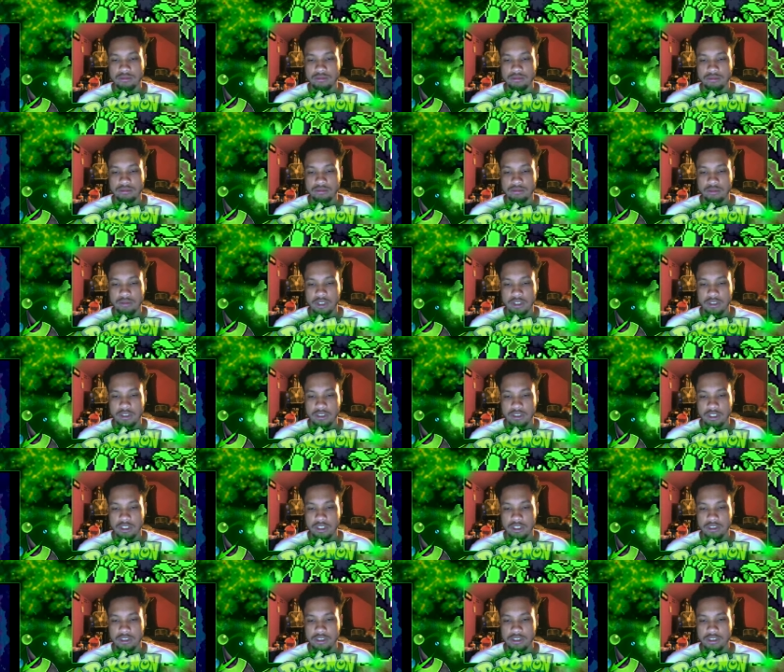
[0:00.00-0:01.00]
Wait a
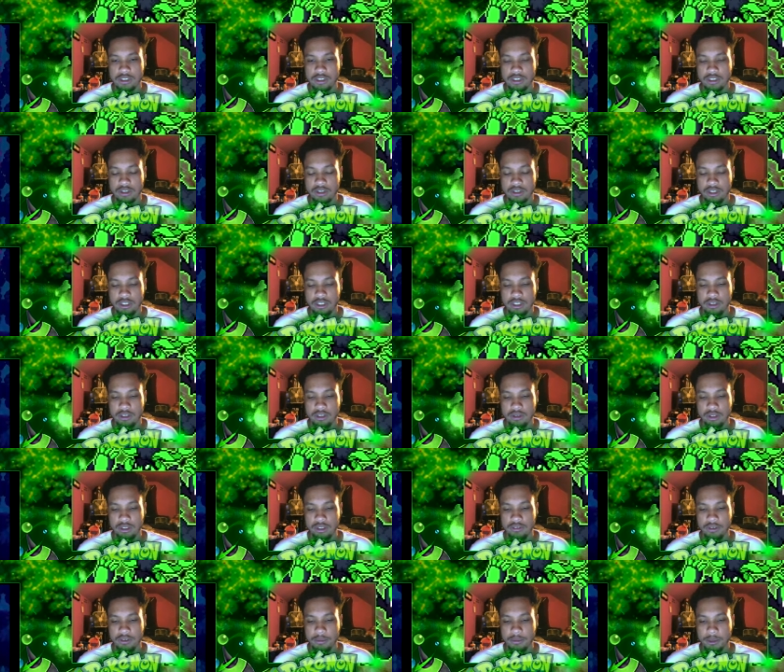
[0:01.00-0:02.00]
second, he's not he don't
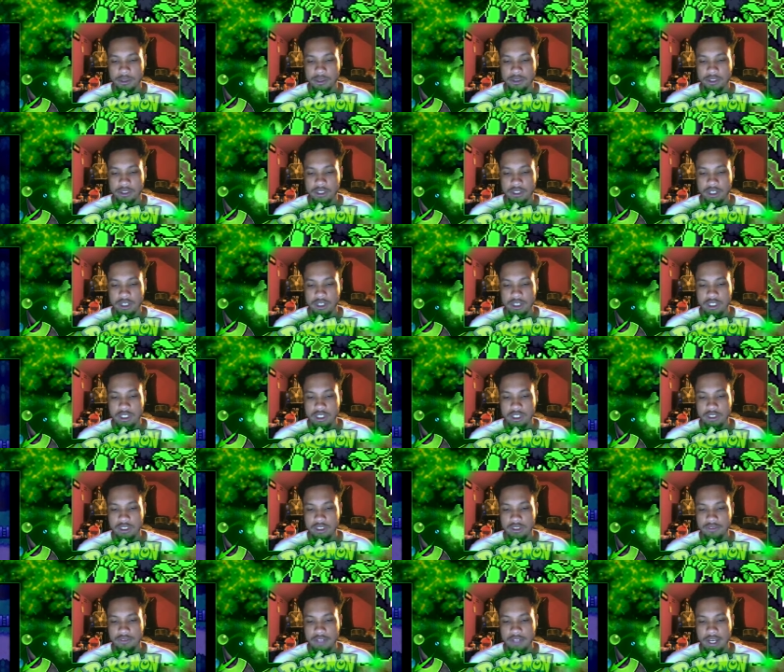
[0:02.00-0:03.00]
live up here. Doesn't he
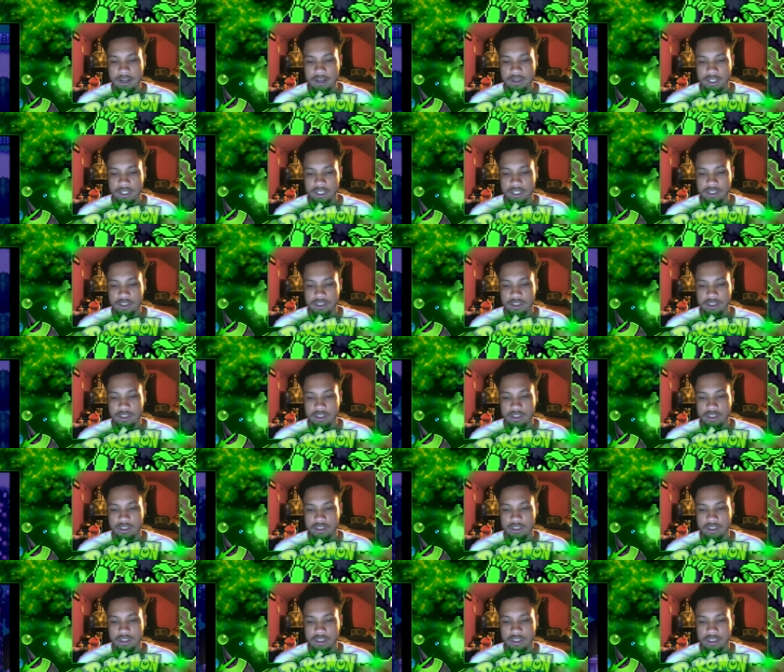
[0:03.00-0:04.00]
live down here?
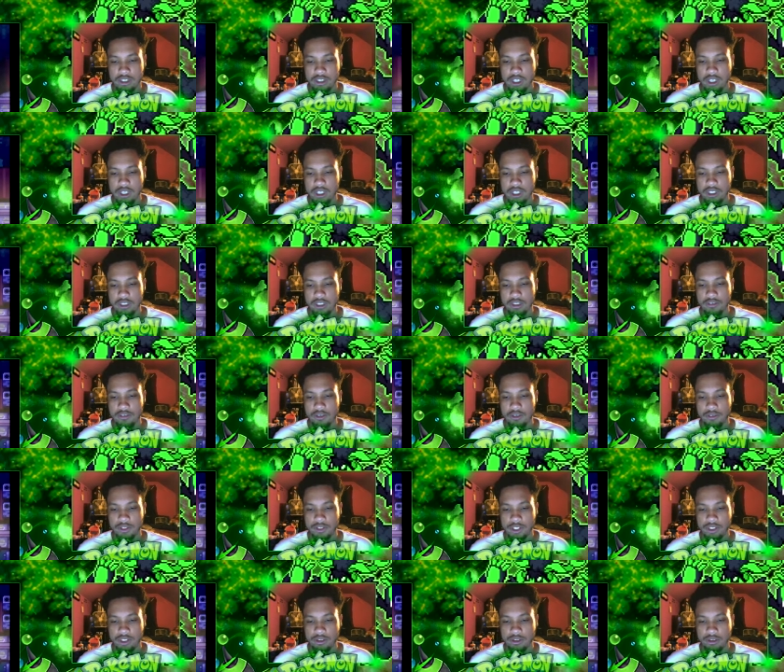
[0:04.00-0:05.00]
Yeah, he live over
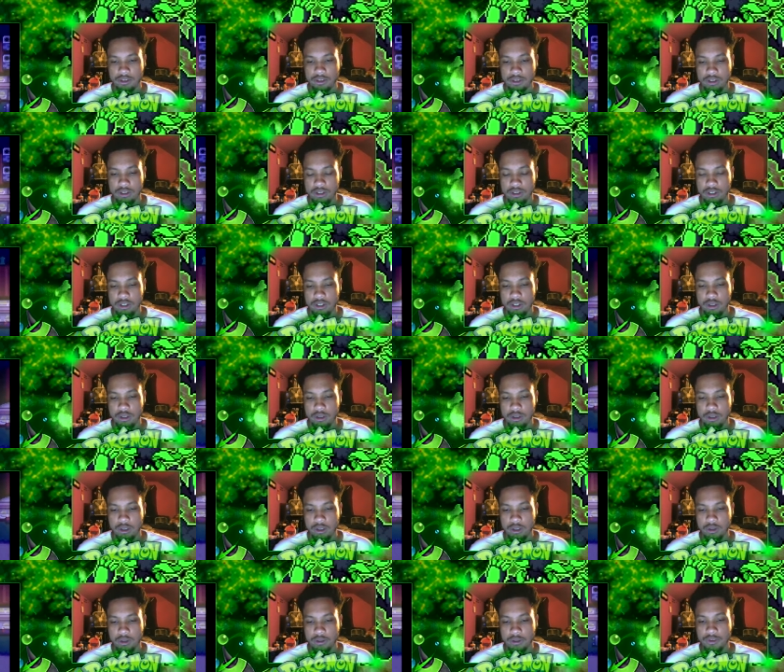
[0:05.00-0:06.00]
here.
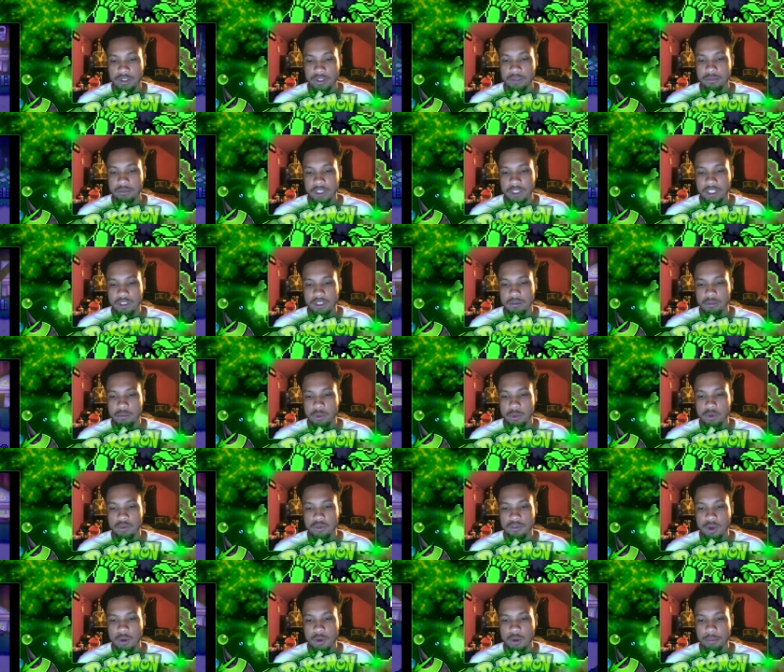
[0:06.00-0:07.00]
Nigga, move
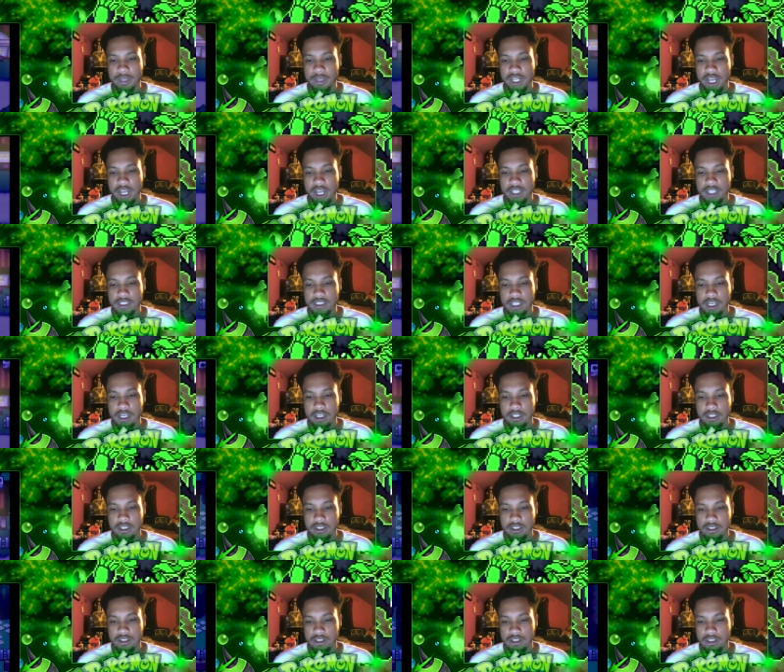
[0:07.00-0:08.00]
your big ass head.
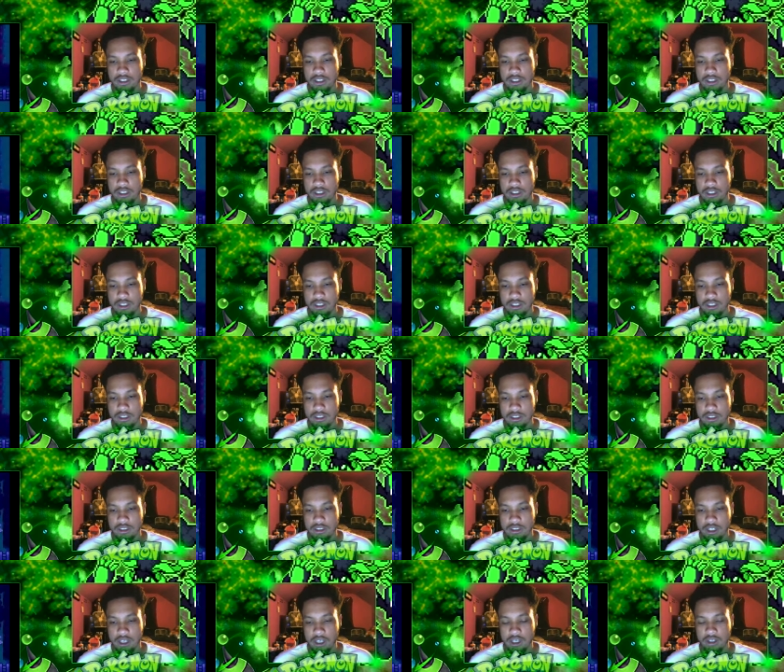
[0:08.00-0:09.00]

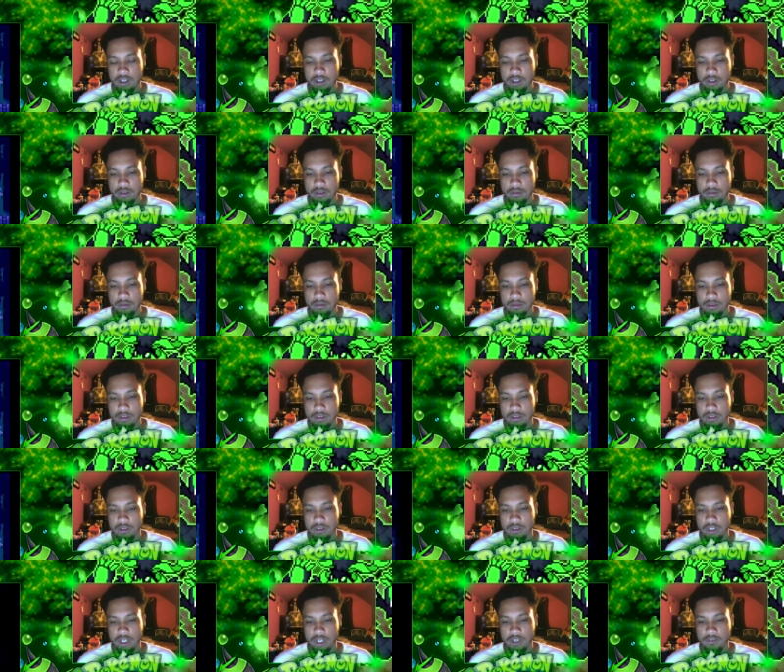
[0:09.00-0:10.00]
Damn.
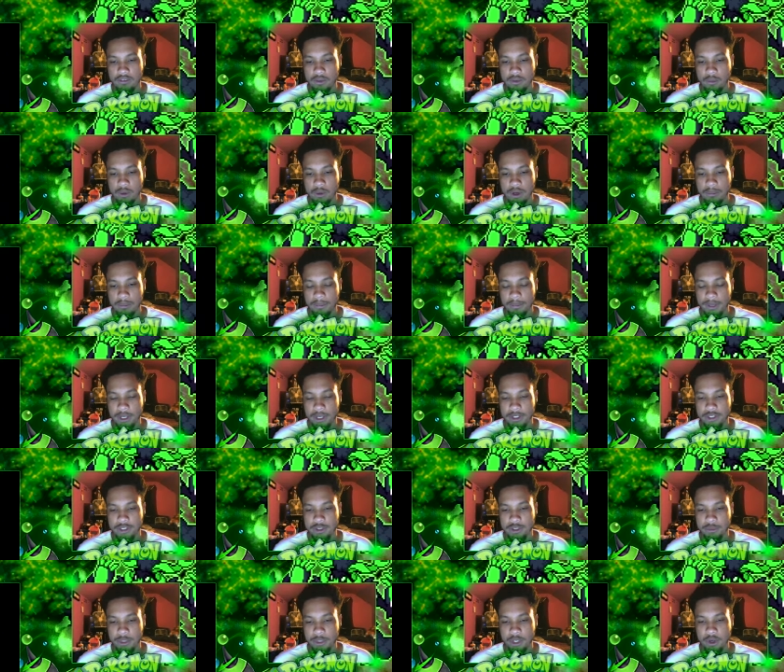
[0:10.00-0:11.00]
Can't even walk past
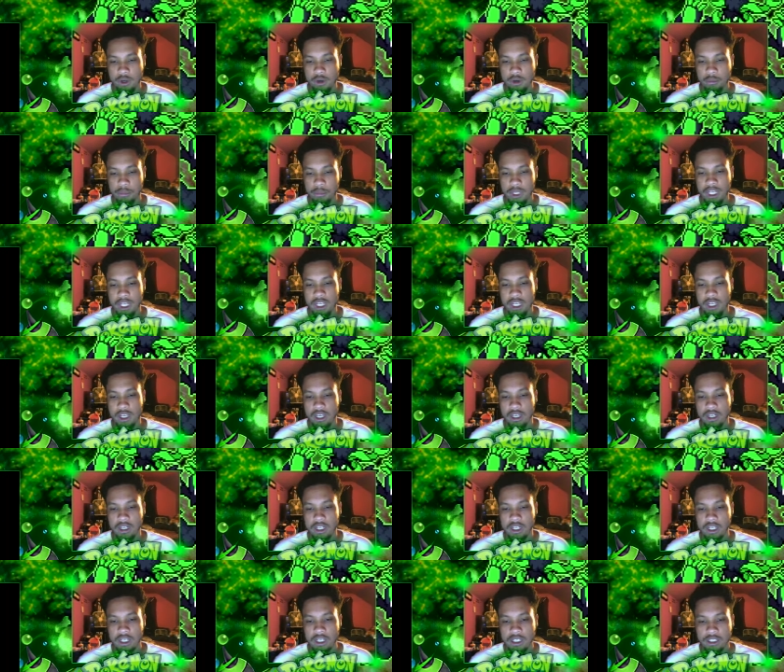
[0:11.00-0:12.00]
your big old bean head
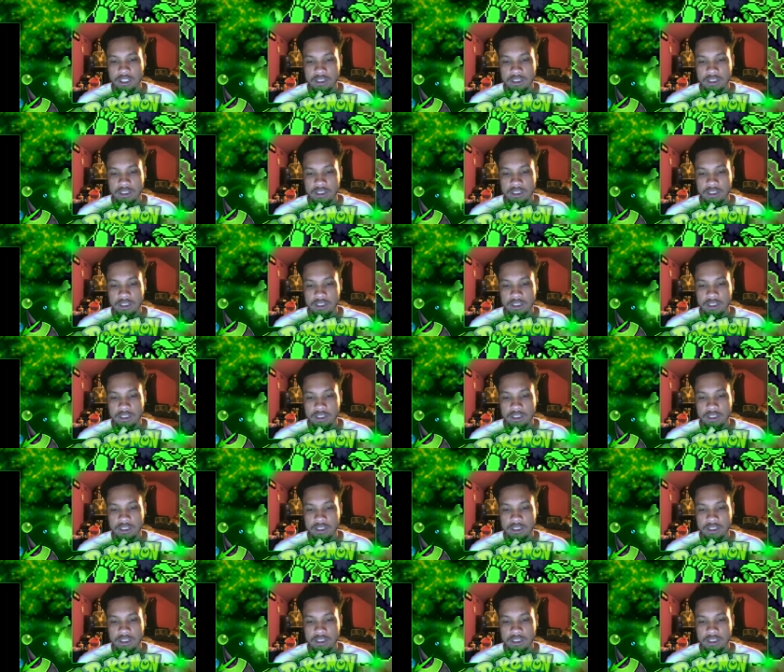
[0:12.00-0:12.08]
ass.